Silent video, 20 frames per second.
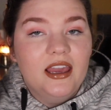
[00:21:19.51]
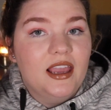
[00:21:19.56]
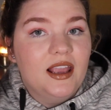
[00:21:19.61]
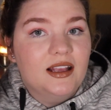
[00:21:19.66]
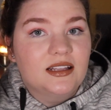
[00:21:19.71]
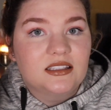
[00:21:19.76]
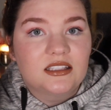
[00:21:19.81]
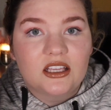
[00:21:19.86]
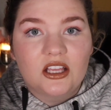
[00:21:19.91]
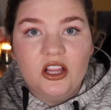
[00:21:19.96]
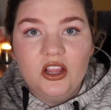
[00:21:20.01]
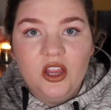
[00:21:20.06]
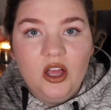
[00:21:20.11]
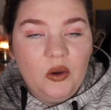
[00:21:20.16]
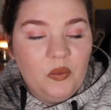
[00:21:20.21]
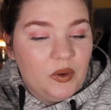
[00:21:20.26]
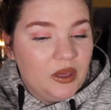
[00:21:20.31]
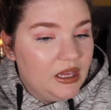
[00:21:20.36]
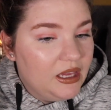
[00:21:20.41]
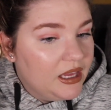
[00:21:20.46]
It's
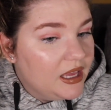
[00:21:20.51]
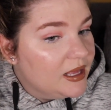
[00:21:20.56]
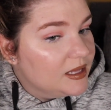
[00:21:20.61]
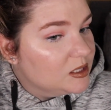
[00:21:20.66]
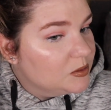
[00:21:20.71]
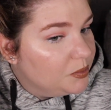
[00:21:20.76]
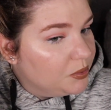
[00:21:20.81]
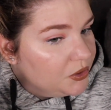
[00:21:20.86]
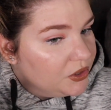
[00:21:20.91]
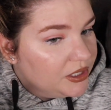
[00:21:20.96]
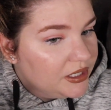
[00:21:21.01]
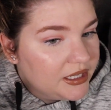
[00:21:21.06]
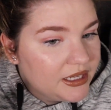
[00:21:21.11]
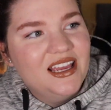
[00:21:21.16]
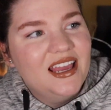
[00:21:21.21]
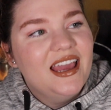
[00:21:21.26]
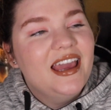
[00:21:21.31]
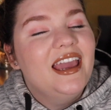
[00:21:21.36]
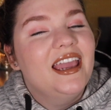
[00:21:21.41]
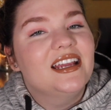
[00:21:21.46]
glowy, it's pretty.
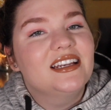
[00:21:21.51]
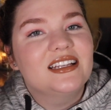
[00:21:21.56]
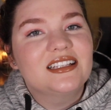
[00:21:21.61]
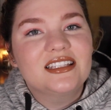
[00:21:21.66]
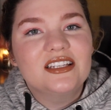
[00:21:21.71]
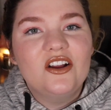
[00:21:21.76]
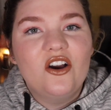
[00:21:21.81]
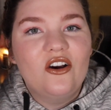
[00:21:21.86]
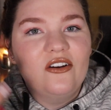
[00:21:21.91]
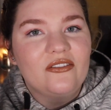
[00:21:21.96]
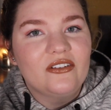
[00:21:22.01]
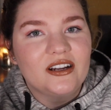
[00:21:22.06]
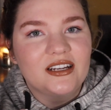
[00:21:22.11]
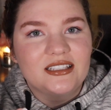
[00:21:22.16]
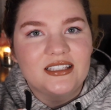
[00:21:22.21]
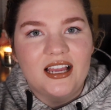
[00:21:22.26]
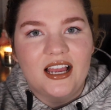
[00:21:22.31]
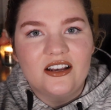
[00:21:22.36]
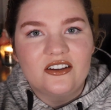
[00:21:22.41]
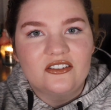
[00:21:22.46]
It doesn't over
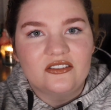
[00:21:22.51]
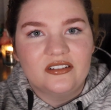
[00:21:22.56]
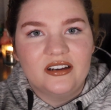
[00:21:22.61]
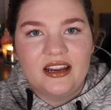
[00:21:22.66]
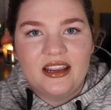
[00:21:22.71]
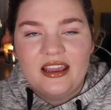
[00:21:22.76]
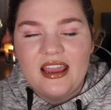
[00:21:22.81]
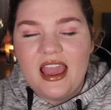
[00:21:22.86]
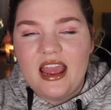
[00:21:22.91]
exaggerate